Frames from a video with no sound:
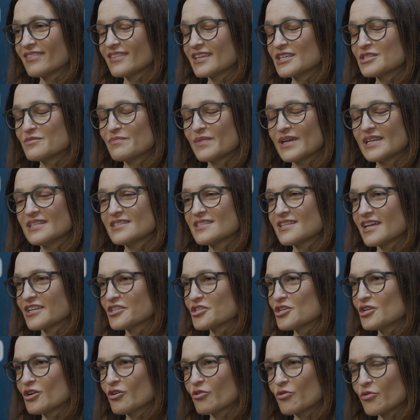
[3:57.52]
There's been
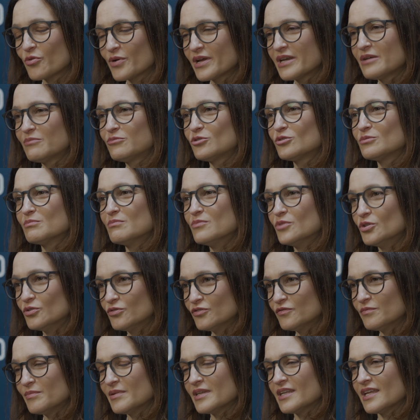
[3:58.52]
such an incredible
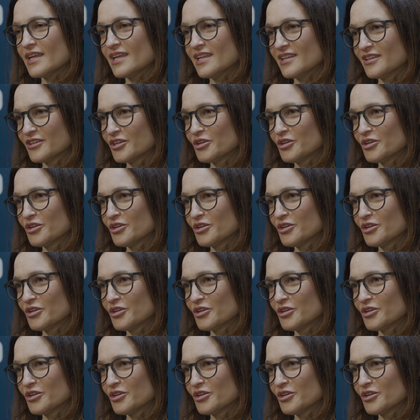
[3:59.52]
movement in